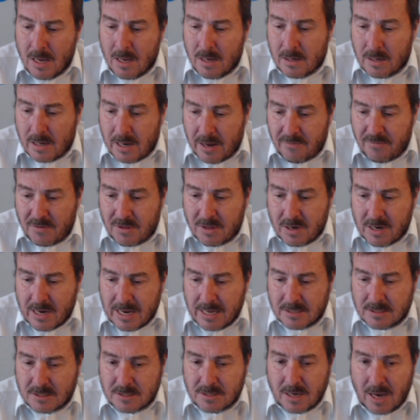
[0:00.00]

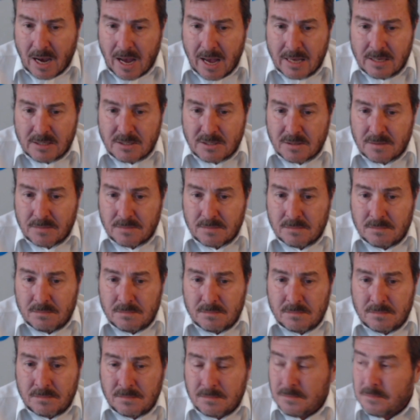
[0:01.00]
Nevertheless, guys,
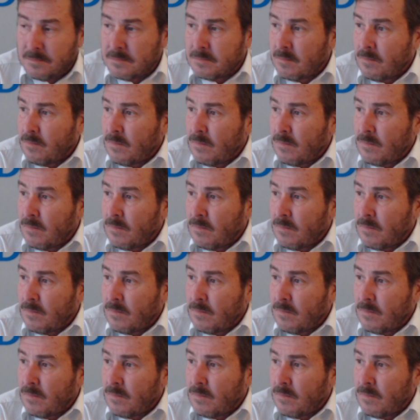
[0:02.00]
I